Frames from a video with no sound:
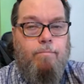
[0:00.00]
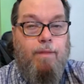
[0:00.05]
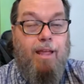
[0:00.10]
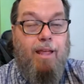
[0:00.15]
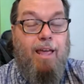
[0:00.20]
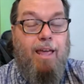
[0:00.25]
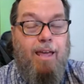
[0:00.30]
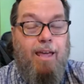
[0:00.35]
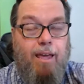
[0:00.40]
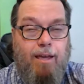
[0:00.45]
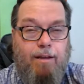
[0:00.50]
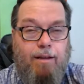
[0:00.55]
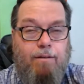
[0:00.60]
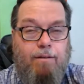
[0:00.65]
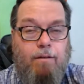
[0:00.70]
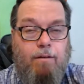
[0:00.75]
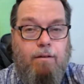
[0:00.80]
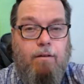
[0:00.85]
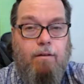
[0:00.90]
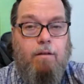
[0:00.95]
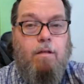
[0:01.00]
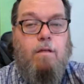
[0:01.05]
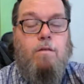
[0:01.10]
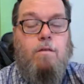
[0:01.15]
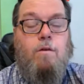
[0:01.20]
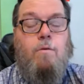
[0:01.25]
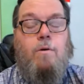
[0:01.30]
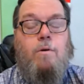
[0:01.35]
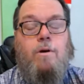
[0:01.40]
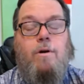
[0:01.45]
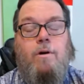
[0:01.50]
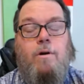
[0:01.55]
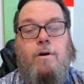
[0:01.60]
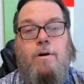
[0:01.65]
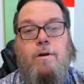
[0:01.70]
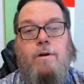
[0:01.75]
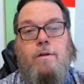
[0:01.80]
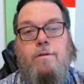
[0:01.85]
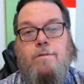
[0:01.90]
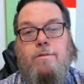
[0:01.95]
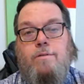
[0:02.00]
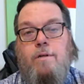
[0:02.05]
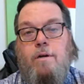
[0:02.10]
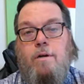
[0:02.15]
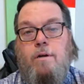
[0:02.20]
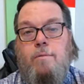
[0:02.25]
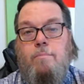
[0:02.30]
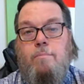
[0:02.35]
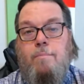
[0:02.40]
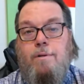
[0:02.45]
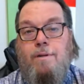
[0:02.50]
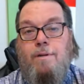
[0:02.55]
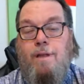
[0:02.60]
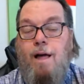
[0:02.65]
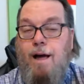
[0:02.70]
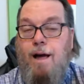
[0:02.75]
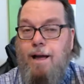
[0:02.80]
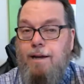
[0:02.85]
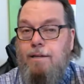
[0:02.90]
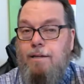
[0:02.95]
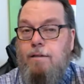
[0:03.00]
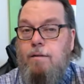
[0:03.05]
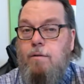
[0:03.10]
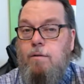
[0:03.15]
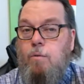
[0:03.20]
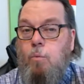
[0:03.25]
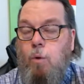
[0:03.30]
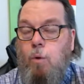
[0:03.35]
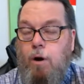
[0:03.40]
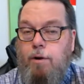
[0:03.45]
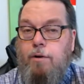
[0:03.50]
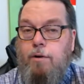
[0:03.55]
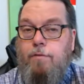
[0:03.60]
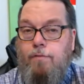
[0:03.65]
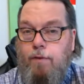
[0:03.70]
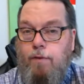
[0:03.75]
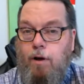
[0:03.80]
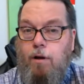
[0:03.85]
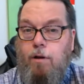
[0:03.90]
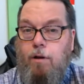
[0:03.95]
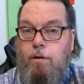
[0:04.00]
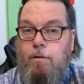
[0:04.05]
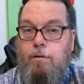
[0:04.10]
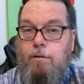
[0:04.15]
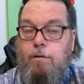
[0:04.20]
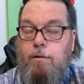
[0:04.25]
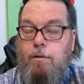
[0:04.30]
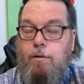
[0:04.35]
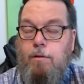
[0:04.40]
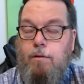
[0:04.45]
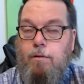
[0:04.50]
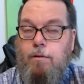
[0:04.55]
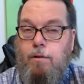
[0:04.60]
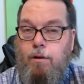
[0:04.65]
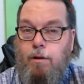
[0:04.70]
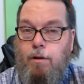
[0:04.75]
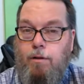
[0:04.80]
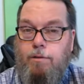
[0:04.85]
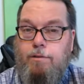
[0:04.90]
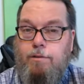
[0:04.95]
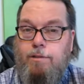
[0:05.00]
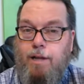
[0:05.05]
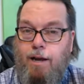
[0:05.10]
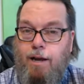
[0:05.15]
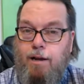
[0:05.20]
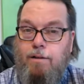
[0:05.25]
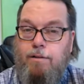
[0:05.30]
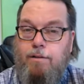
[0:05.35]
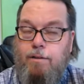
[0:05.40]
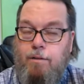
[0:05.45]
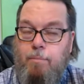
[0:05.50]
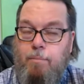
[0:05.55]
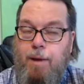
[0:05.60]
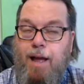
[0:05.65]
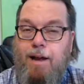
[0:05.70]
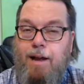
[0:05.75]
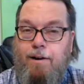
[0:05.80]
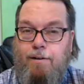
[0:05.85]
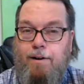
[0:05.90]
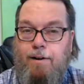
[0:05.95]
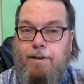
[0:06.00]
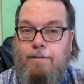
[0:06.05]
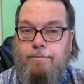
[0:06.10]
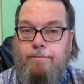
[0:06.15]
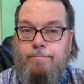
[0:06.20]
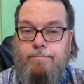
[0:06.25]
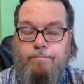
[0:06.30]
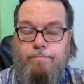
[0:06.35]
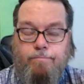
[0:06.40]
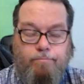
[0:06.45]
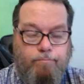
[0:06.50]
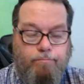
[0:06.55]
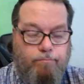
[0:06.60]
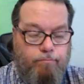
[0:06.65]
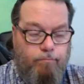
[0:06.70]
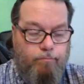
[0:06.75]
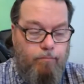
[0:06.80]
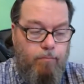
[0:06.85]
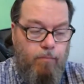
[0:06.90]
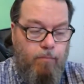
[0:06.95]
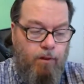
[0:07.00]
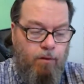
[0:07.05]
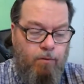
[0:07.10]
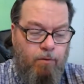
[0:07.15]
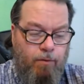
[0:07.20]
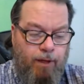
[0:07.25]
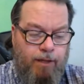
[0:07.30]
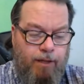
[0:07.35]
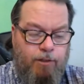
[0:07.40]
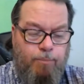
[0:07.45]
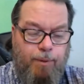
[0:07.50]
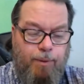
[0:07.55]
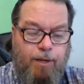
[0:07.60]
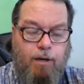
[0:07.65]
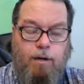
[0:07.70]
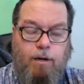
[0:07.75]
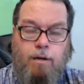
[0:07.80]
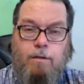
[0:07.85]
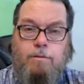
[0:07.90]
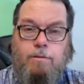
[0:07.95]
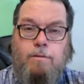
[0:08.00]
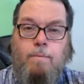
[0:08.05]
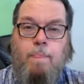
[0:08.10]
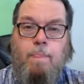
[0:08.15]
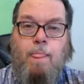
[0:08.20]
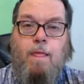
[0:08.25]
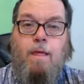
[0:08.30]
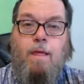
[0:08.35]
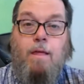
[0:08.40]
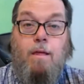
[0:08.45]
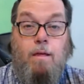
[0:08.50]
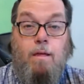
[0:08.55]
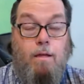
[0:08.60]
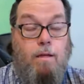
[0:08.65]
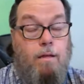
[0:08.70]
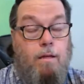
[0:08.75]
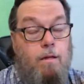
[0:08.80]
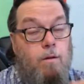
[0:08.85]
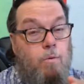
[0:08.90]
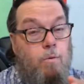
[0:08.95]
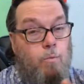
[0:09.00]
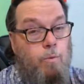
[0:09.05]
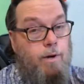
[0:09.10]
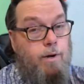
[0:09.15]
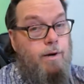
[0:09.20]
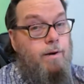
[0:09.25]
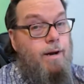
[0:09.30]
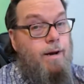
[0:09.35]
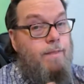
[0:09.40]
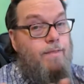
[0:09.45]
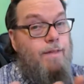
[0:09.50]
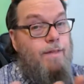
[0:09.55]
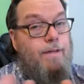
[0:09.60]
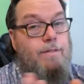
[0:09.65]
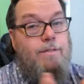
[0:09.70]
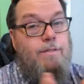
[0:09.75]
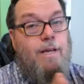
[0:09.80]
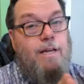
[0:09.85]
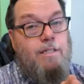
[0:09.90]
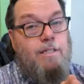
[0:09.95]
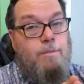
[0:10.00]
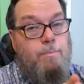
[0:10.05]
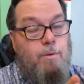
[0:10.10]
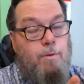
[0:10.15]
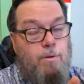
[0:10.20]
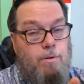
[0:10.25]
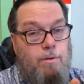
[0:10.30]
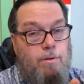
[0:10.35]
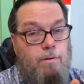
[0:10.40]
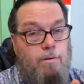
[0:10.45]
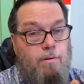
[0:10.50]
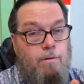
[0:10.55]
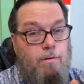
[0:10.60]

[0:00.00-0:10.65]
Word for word: and you heard some light waterfall uh, sound in the background. Well, that's because we're at the accessible